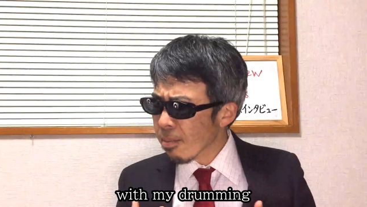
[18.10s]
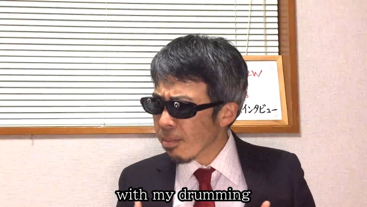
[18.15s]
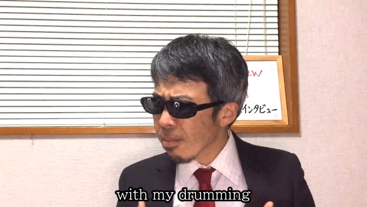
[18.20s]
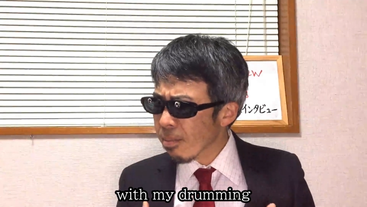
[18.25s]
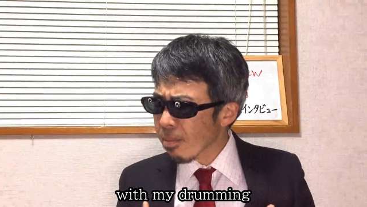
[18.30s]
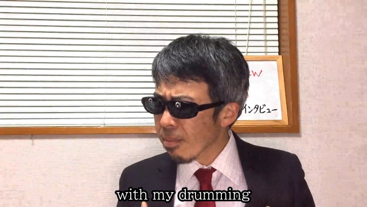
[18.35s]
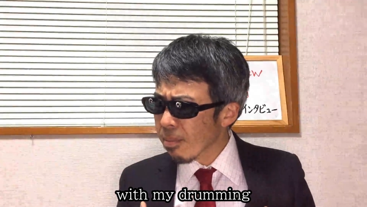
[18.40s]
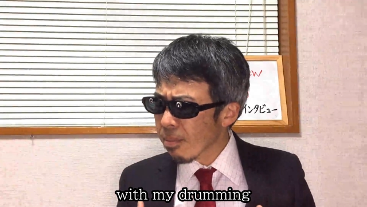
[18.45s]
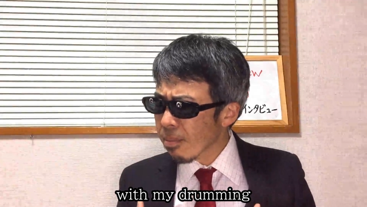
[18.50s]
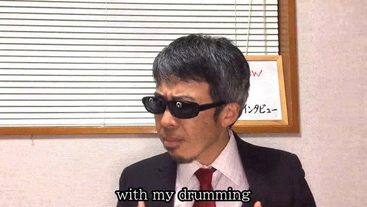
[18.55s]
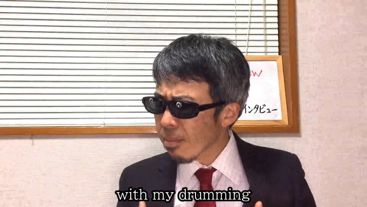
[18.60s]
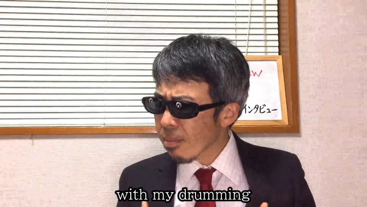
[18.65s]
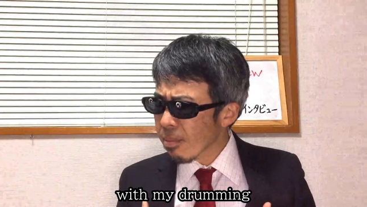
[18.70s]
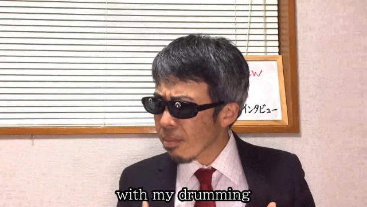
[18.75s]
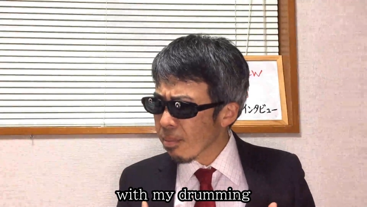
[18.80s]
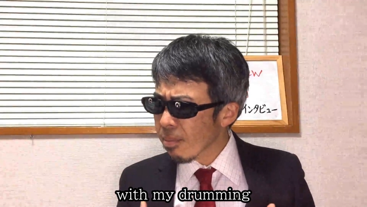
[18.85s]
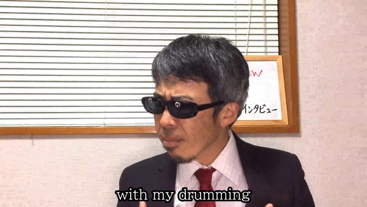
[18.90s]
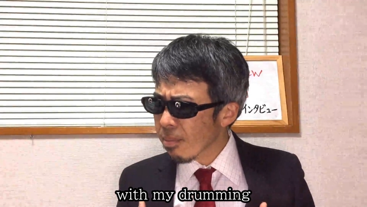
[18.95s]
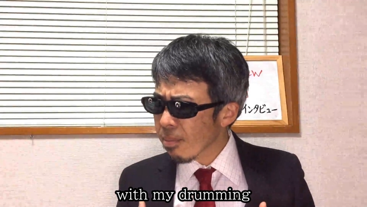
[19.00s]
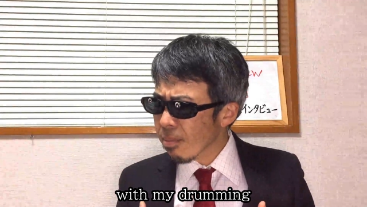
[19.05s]

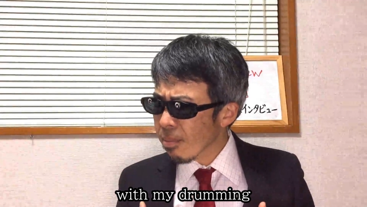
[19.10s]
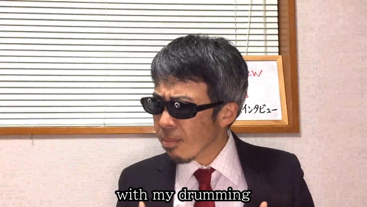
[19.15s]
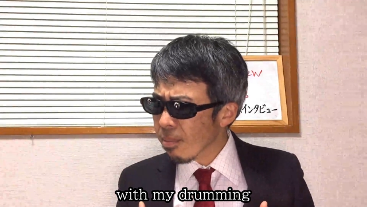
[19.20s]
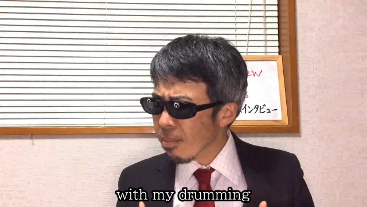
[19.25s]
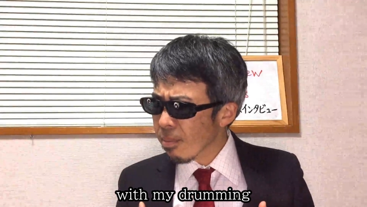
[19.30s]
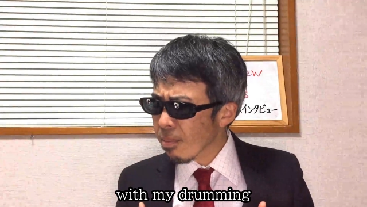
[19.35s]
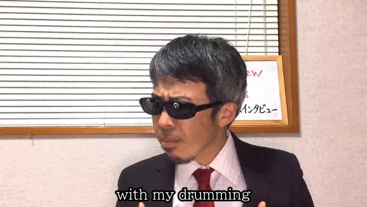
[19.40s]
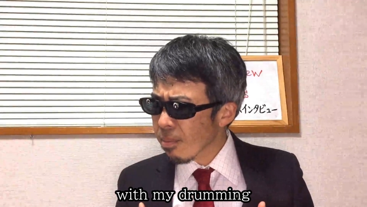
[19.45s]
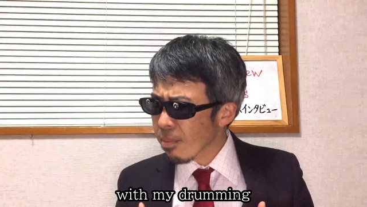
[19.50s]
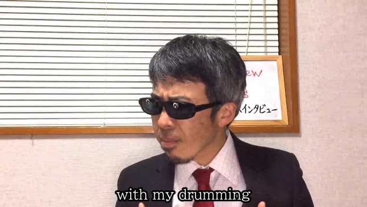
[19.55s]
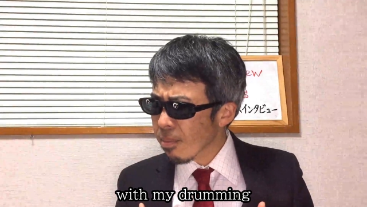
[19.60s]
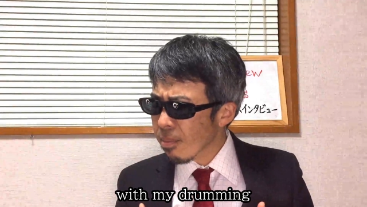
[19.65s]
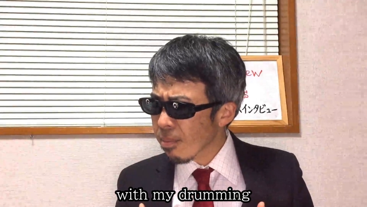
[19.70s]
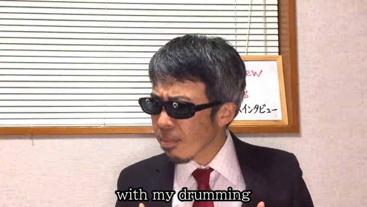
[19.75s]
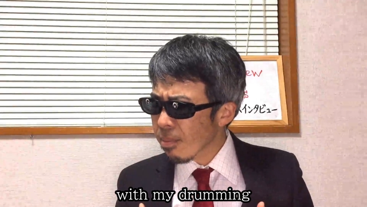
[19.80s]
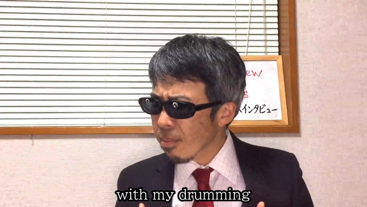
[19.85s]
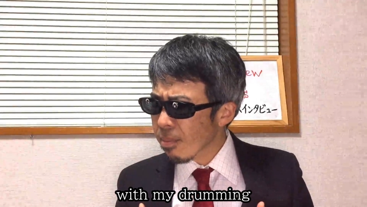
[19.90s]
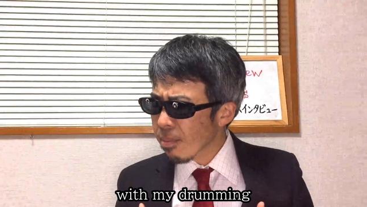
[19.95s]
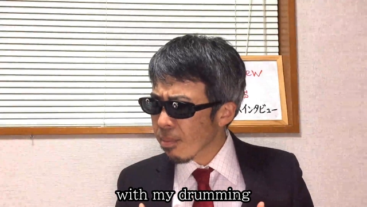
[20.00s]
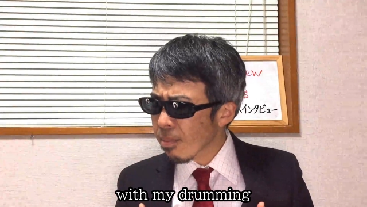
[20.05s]

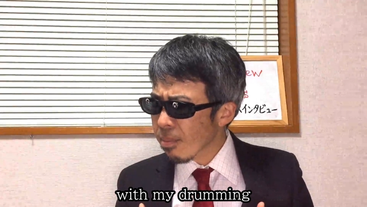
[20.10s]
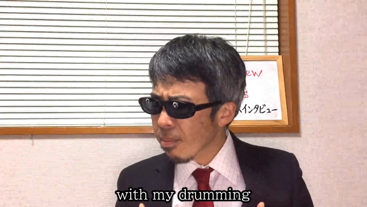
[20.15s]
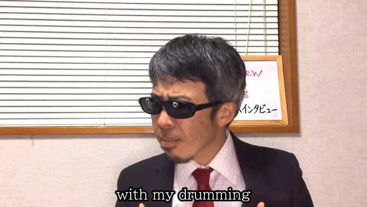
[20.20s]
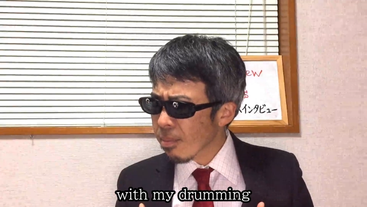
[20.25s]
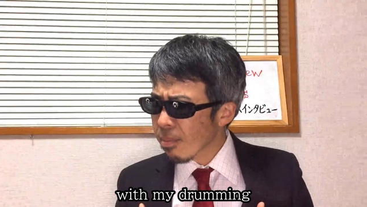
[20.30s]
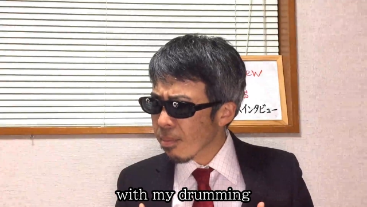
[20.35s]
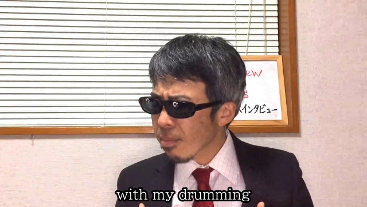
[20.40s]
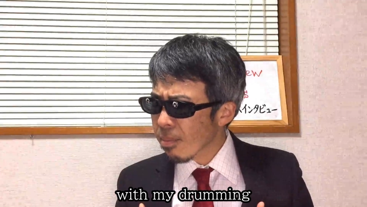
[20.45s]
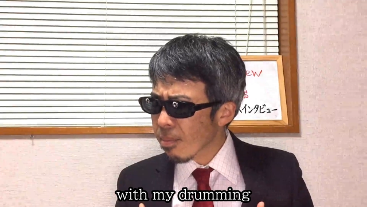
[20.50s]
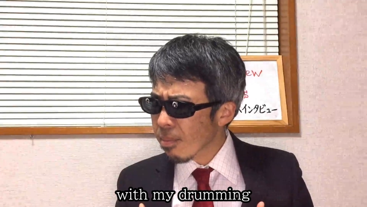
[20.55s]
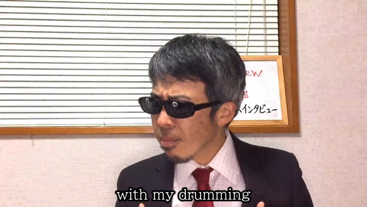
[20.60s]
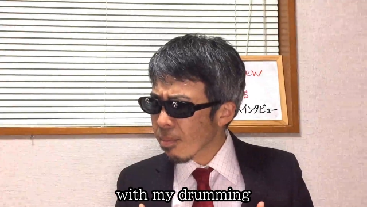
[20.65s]
No one is speaking in this clip.